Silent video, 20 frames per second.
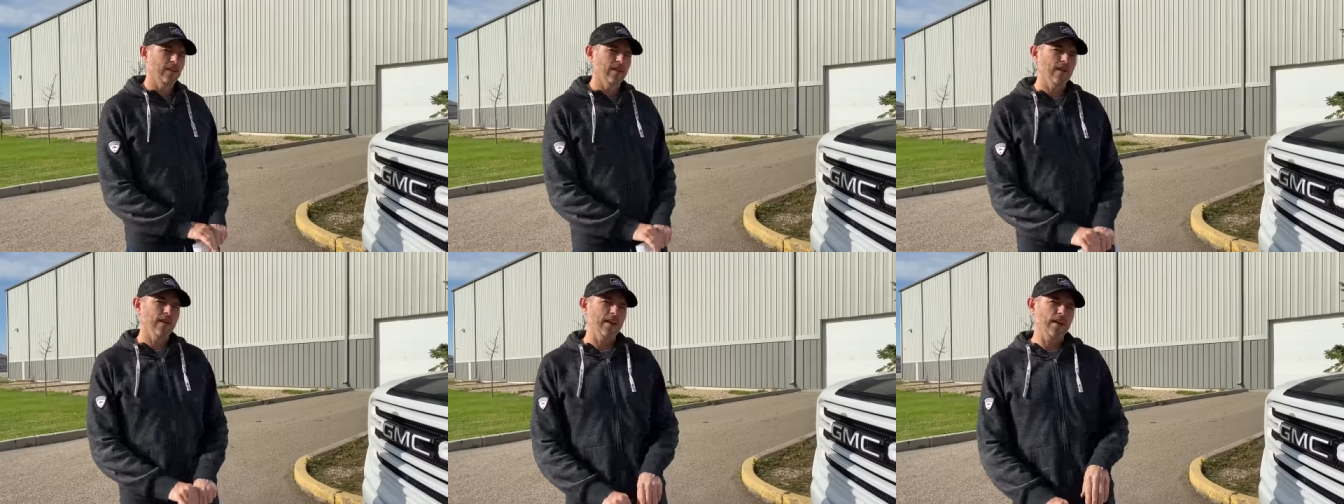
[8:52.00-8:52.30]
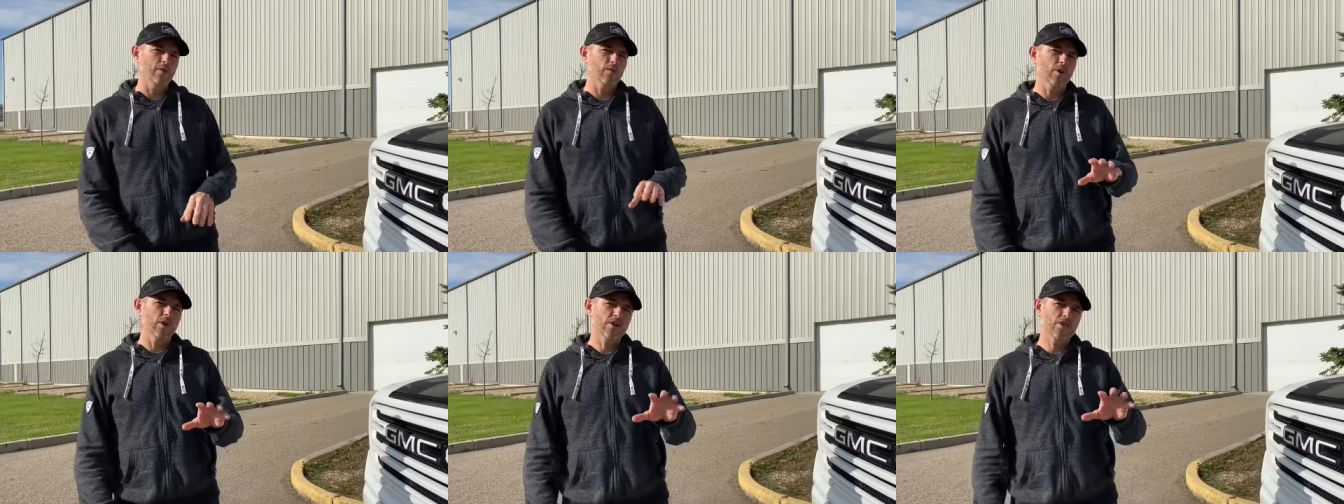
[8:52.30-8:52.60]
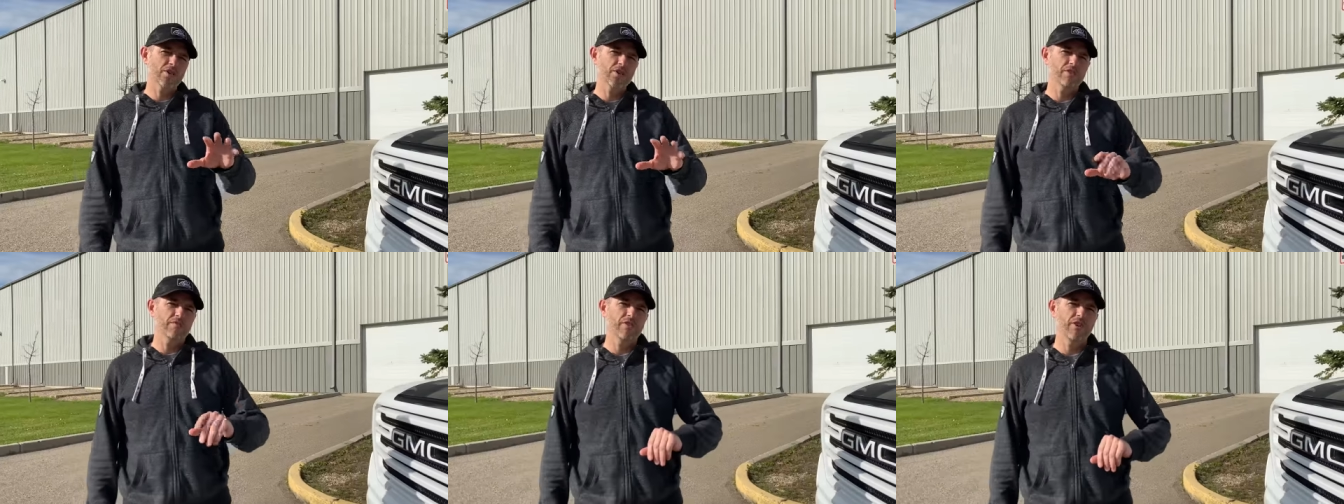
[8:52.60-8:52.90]
Hey, I
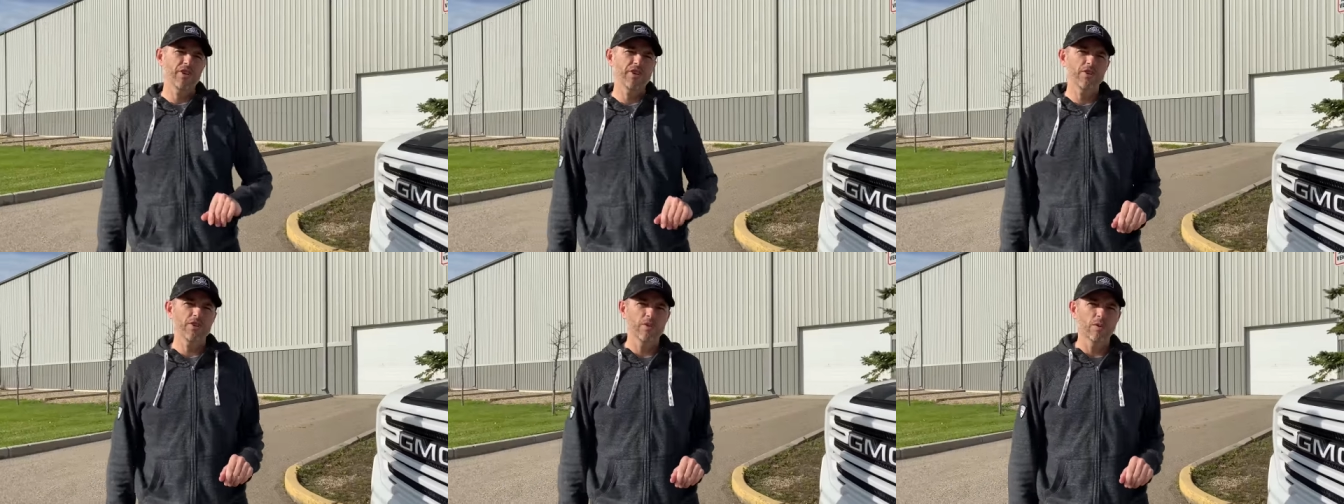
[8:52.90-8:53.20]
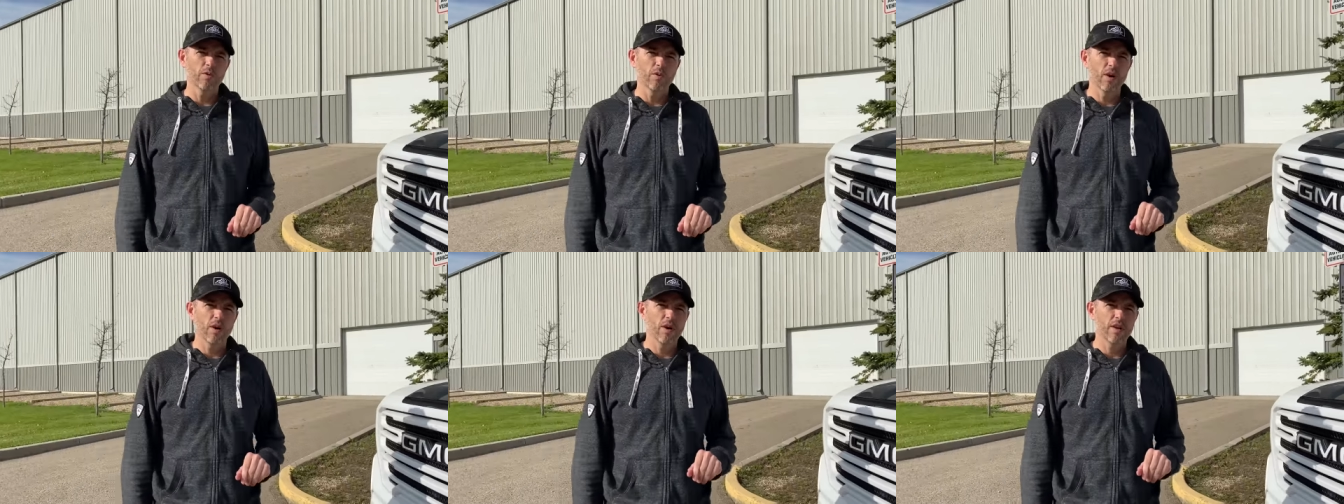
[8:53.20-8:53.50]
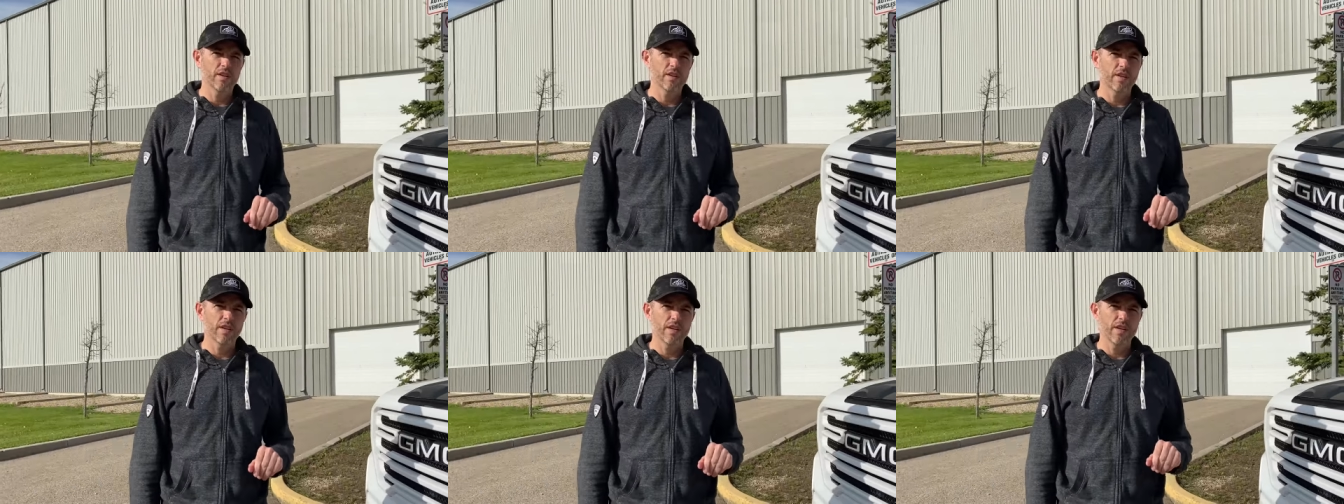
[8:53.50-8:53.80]
watched your video
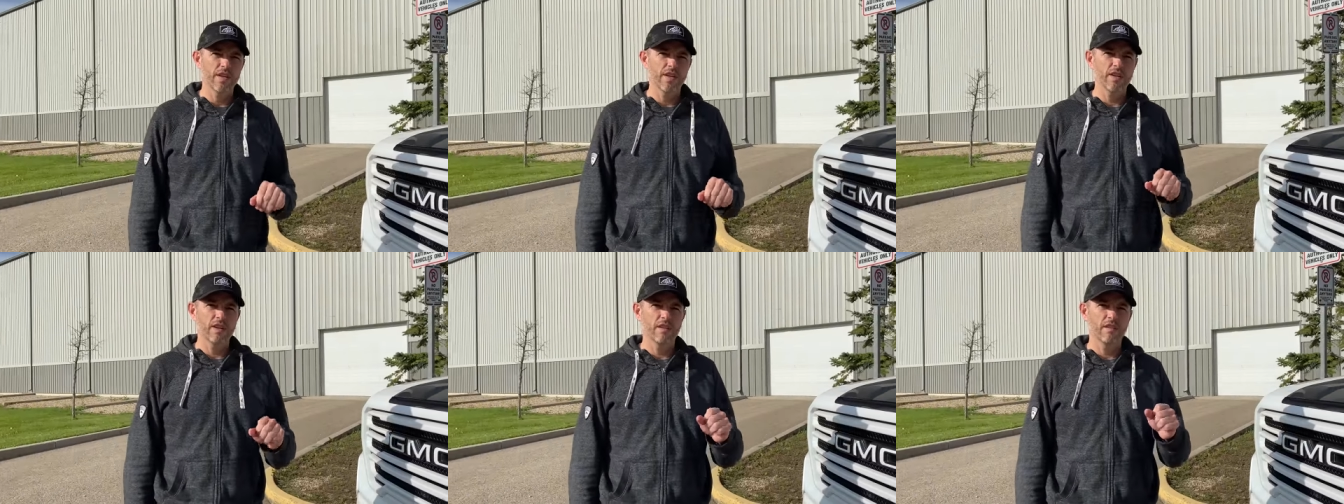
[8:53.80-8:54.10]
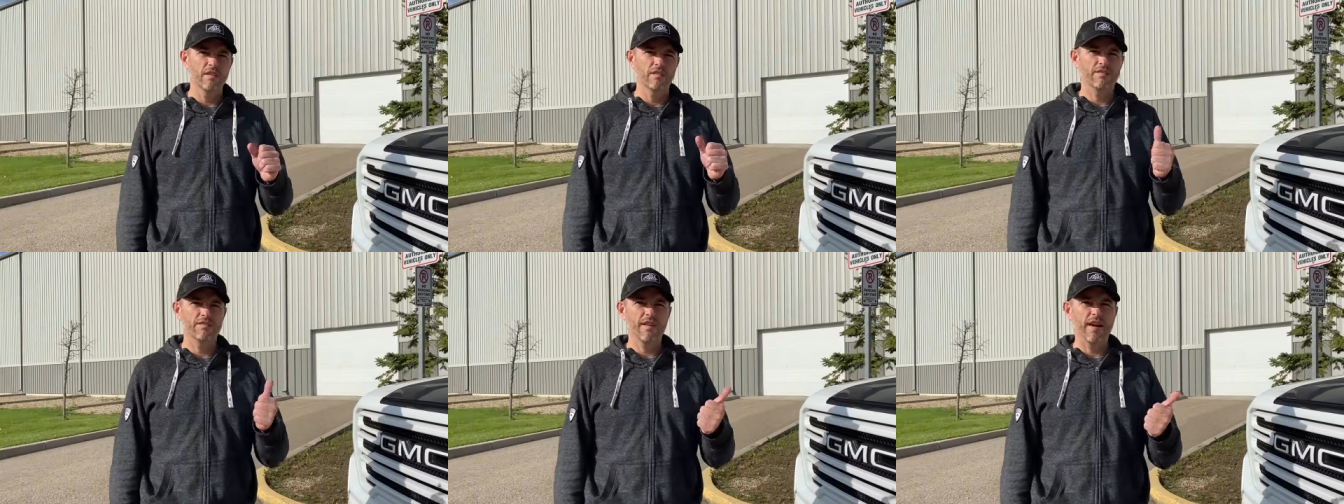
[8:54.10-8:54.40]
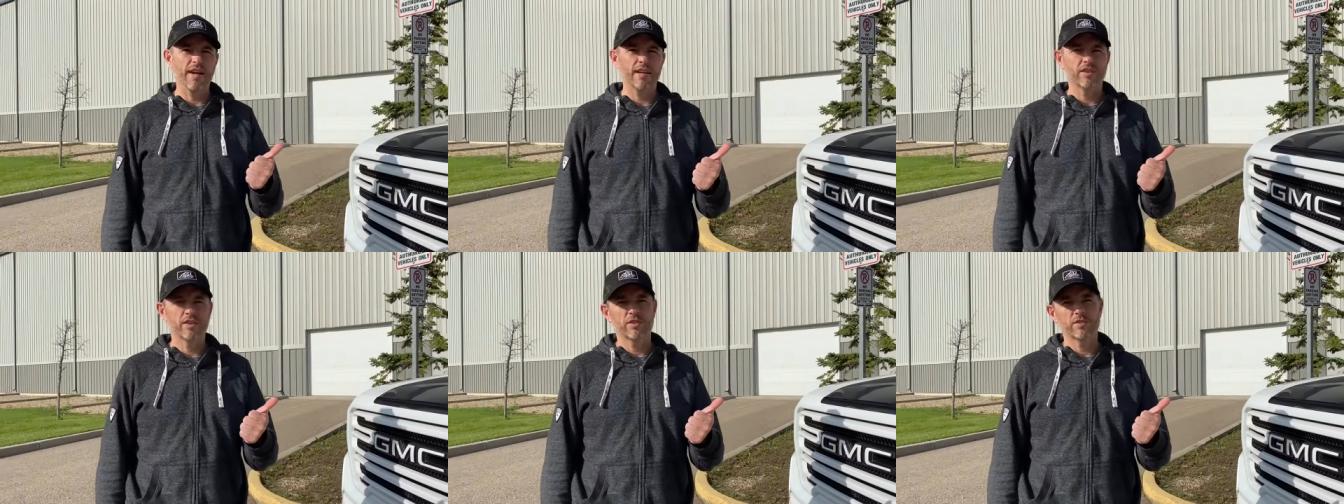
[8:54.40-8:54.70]
on the
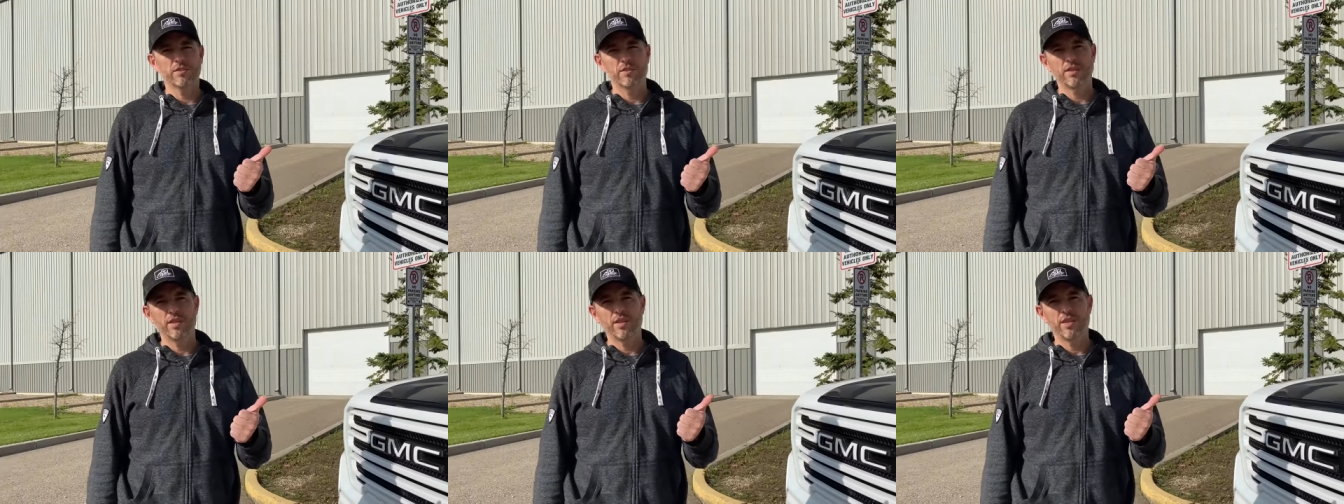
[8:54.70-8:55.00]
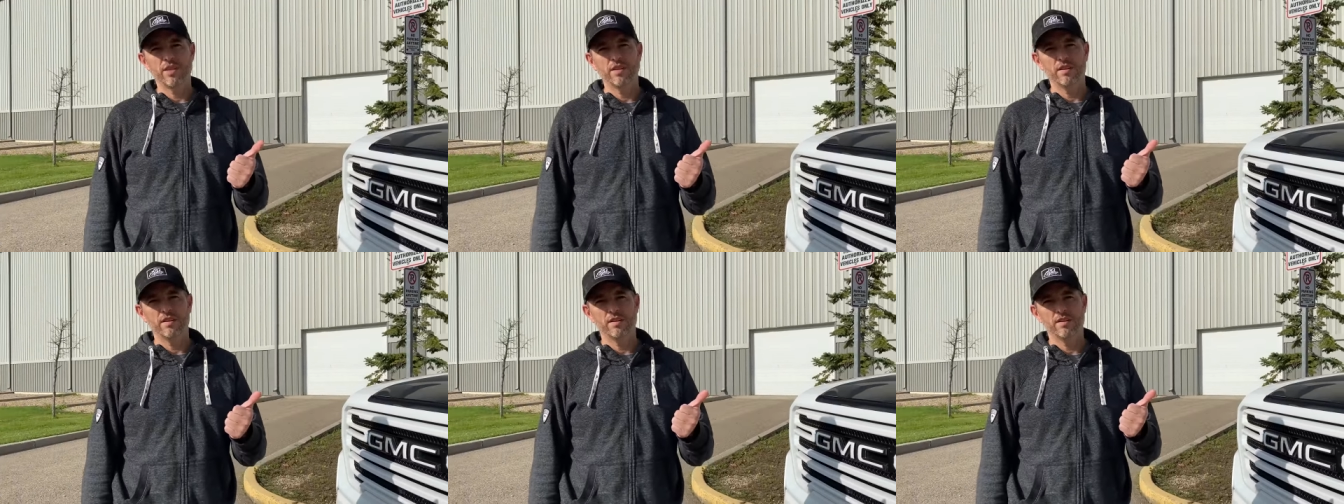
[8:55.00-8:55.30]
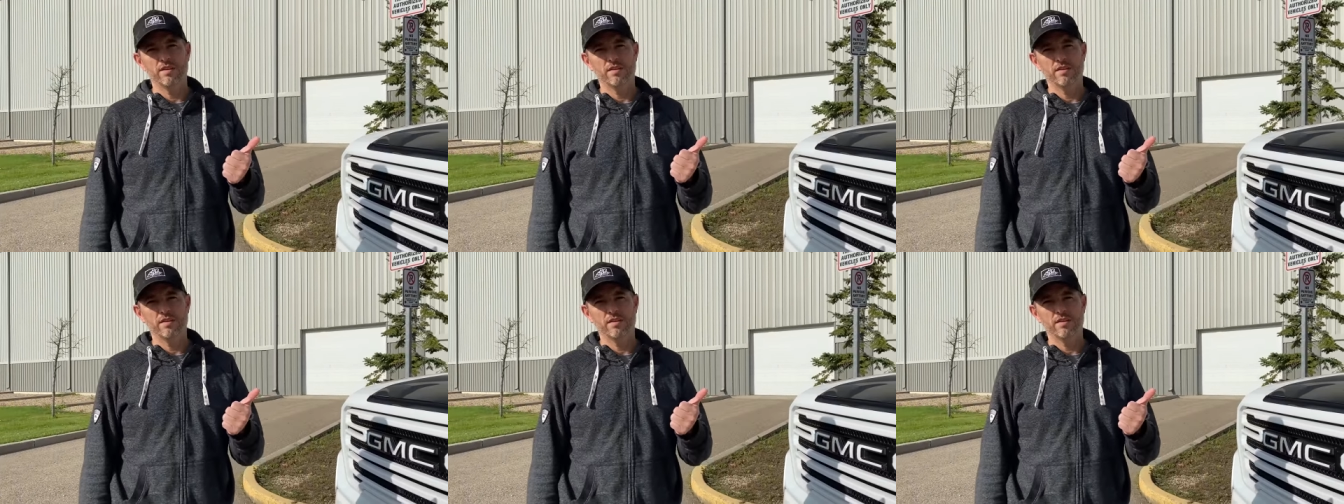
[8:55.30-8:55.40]
factory